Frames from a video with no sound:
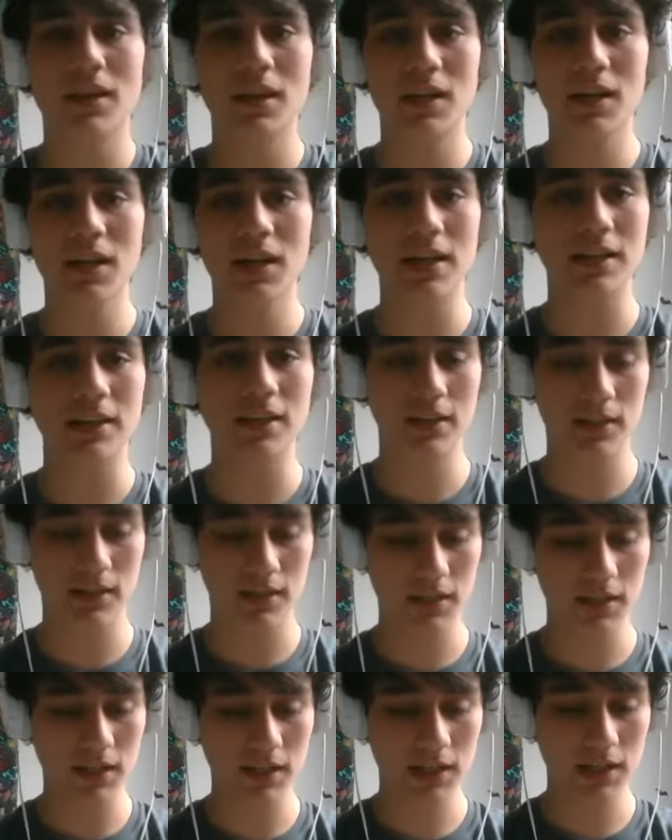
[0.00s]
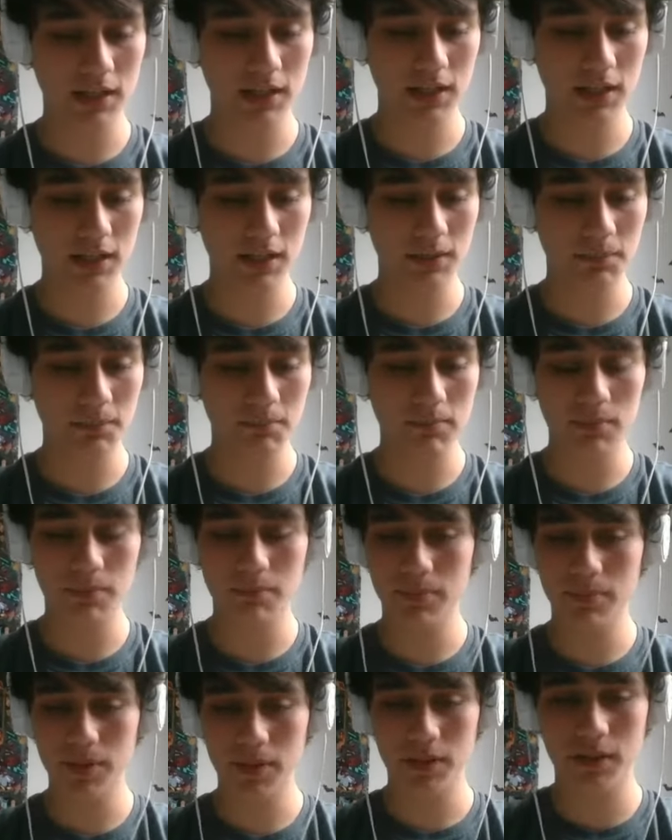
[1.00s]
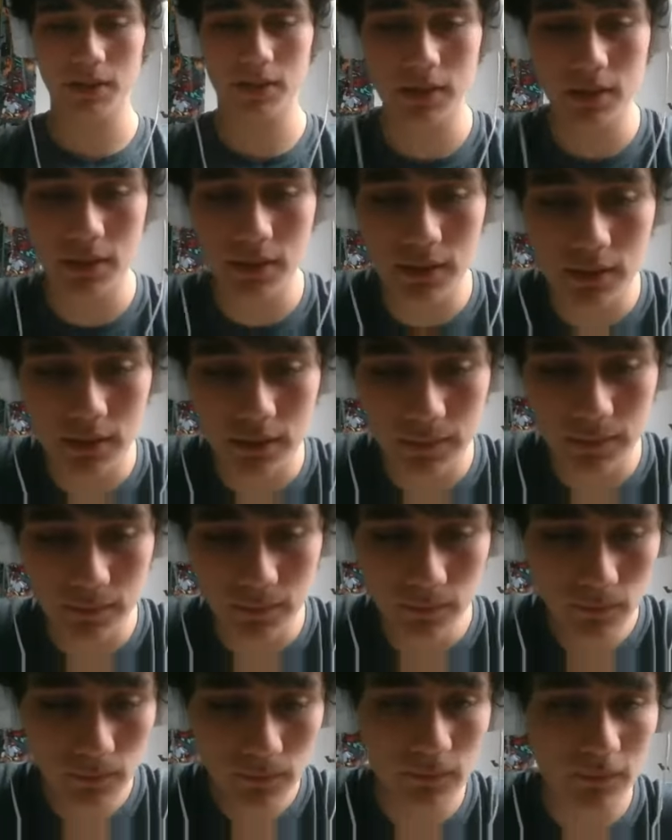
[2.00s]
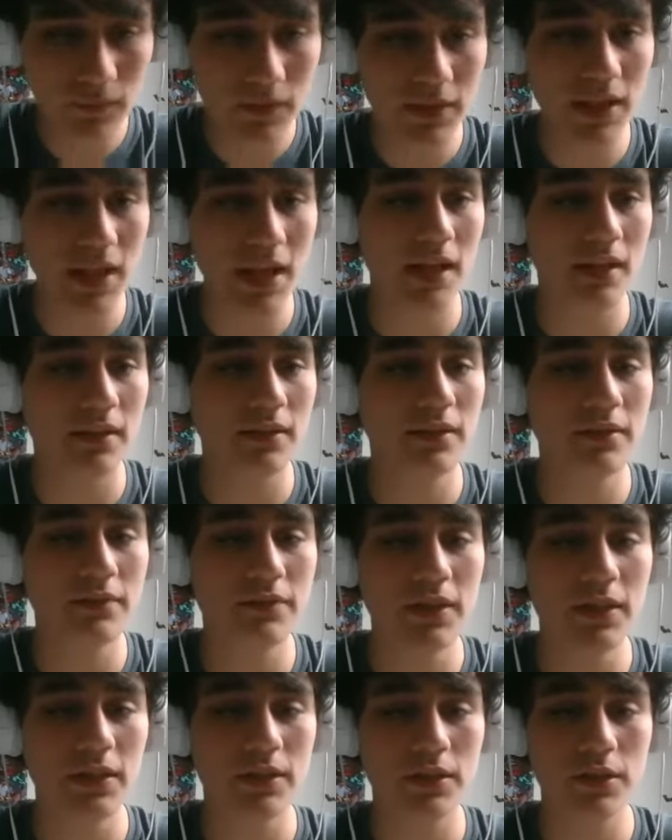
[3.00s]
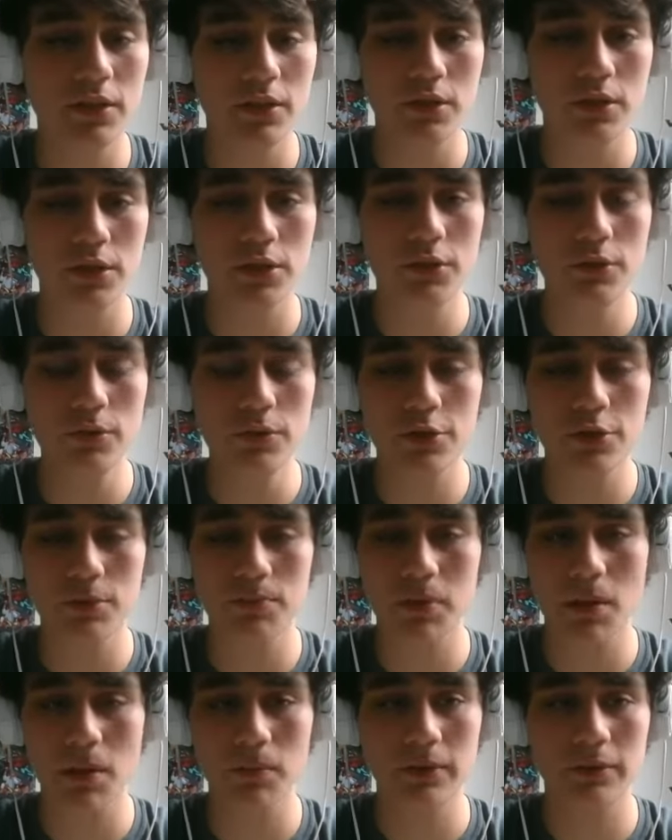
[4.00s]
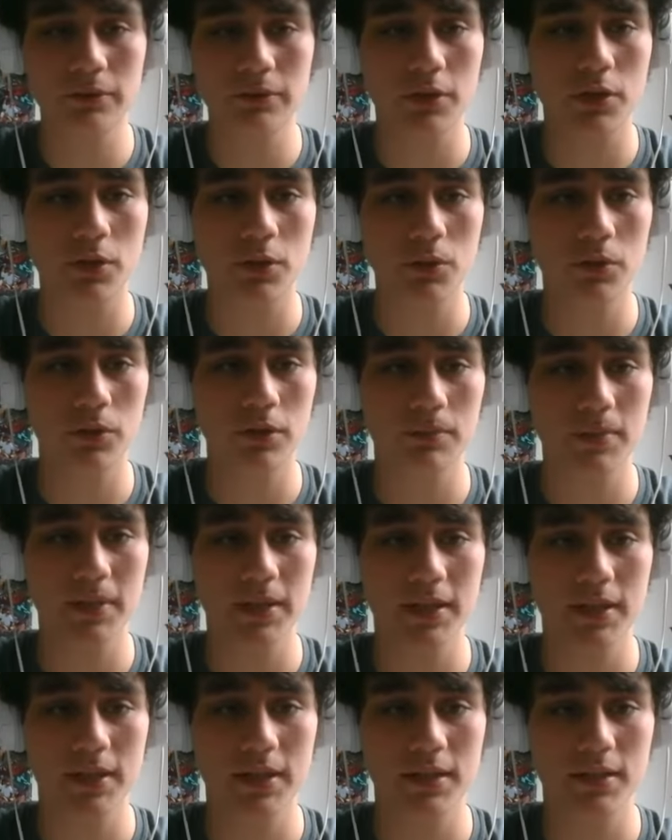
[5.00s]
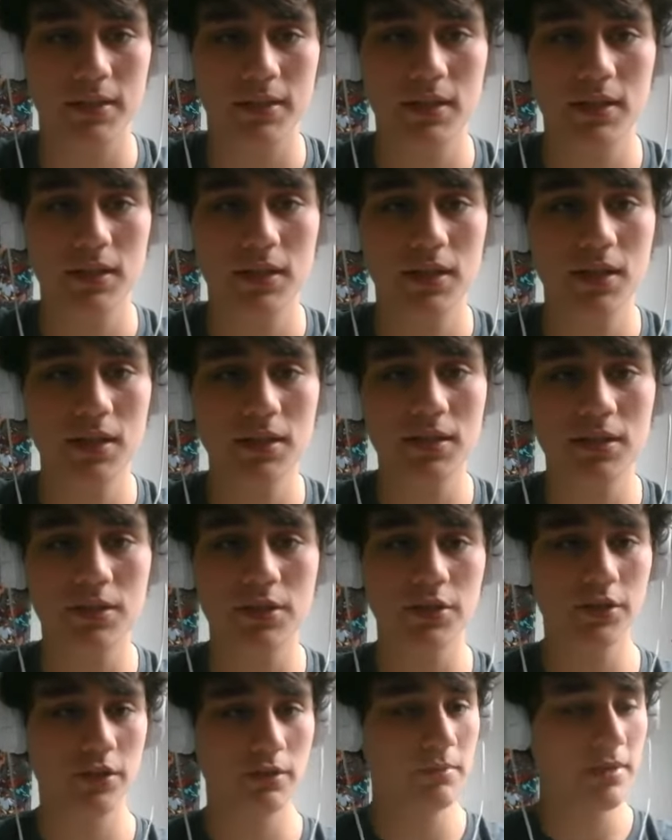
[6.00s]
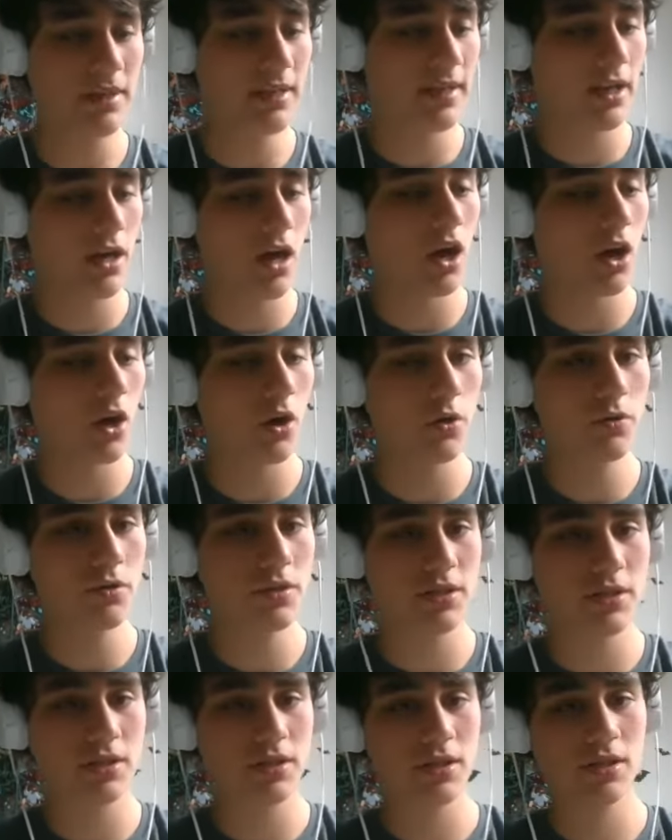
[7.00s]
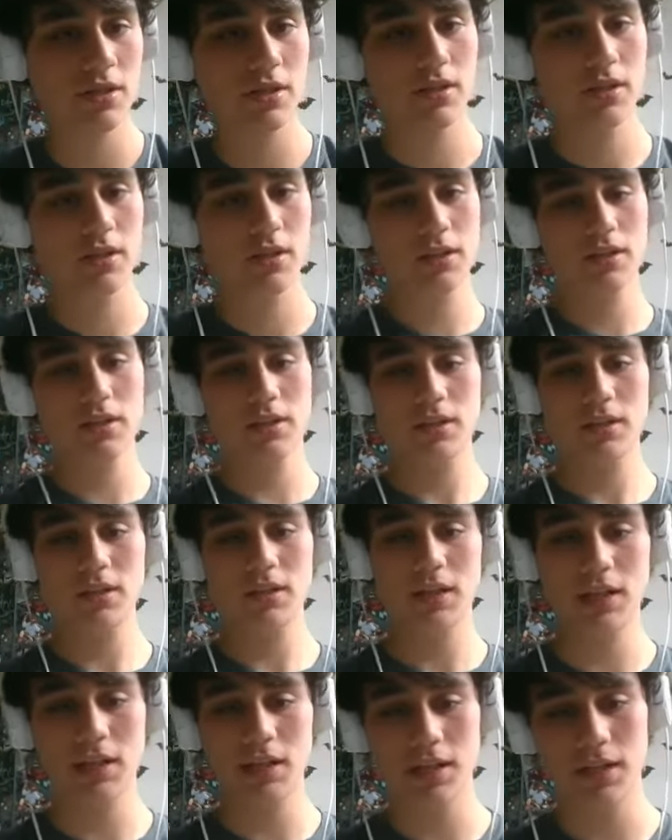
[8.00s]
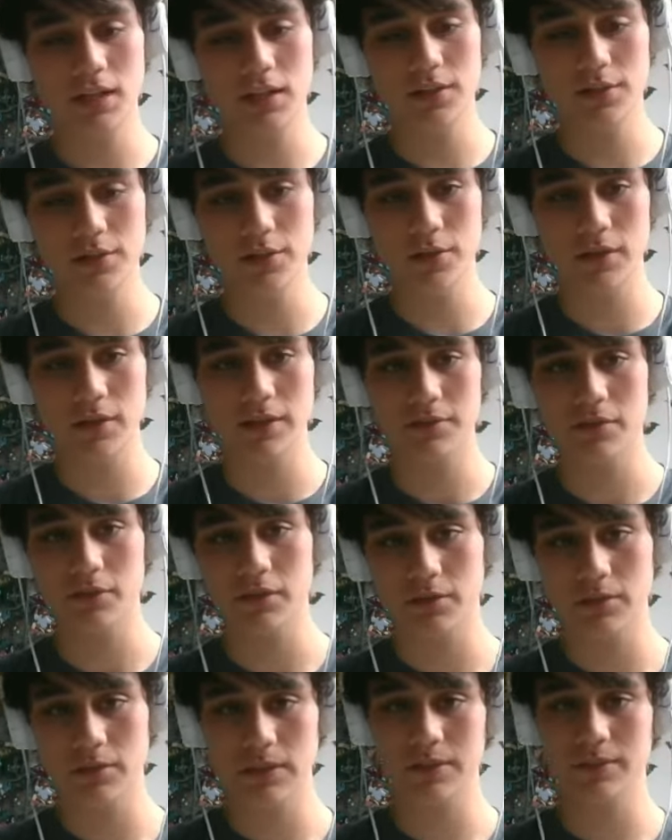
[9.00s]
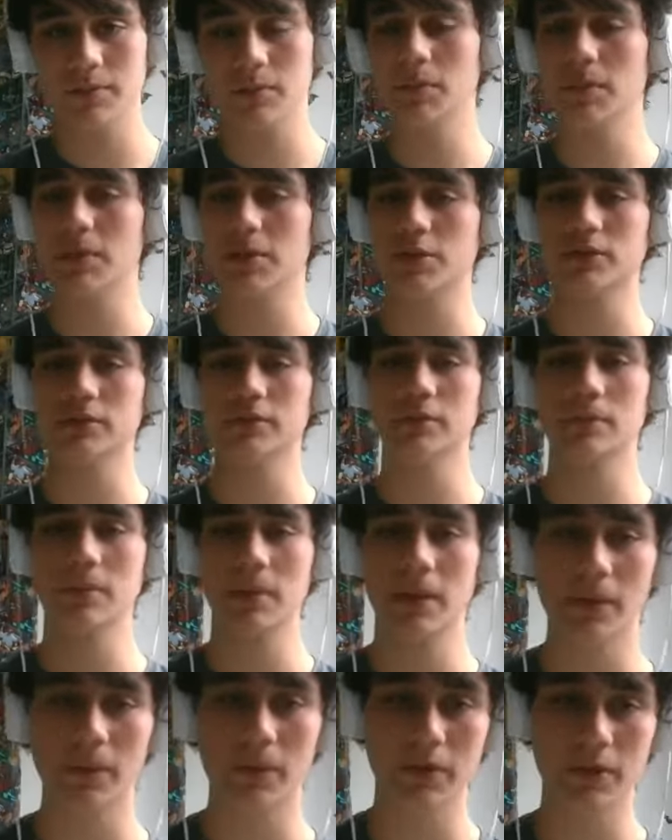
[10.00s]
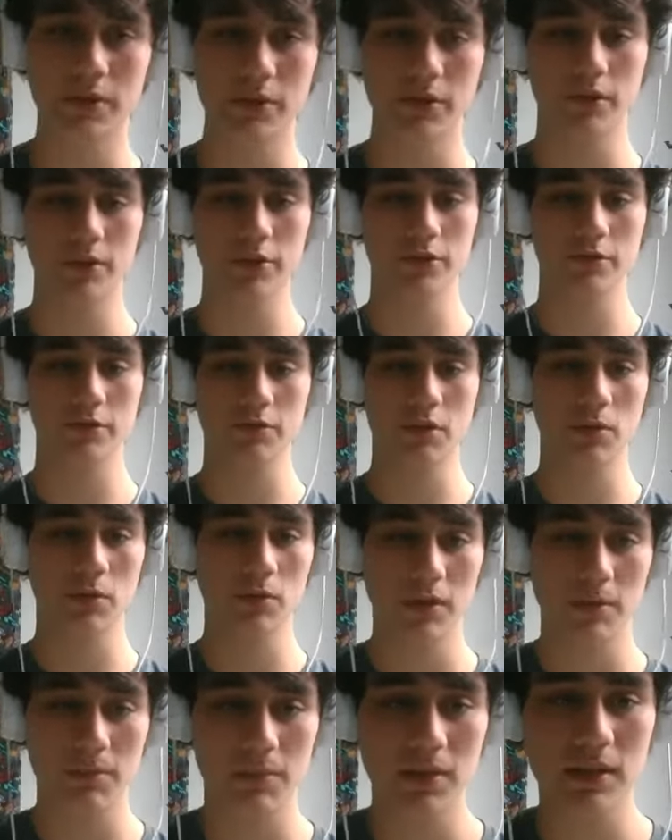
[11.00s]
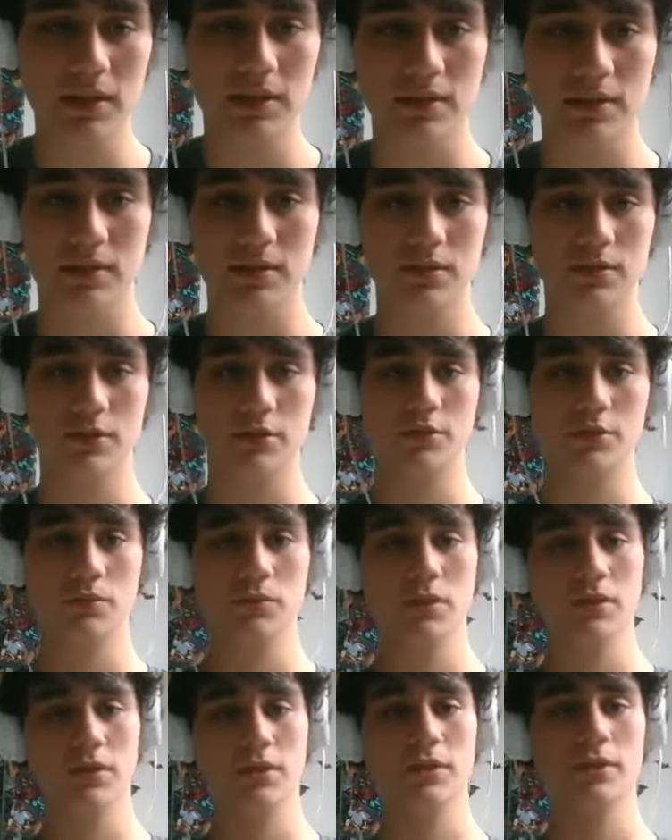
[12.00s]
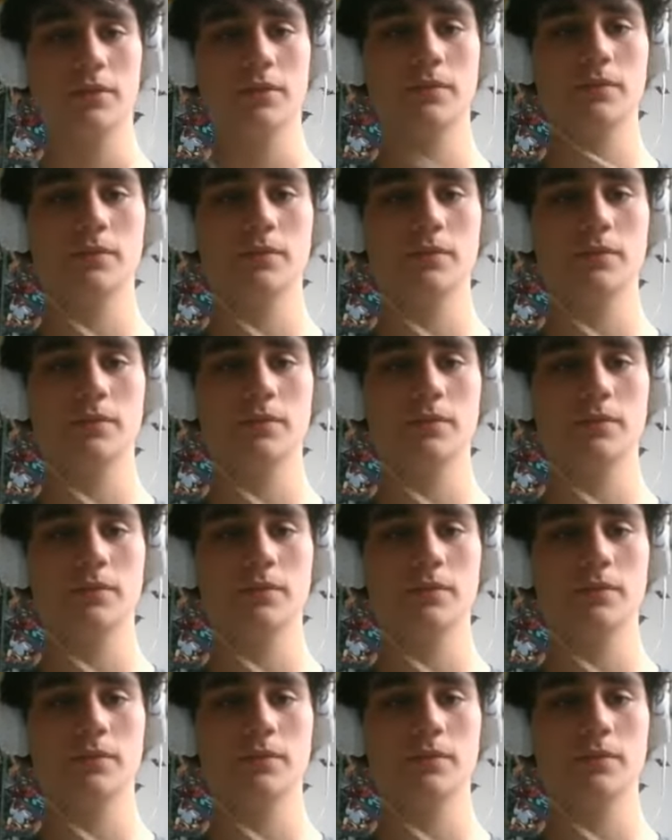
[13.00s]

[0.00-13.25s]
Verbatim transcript: All right. Uh, uh, yeah, Naveen, you should probably record because since you're the meeting host, uh, you don't have to request permission from anyone, so you can just record as soon as you want to.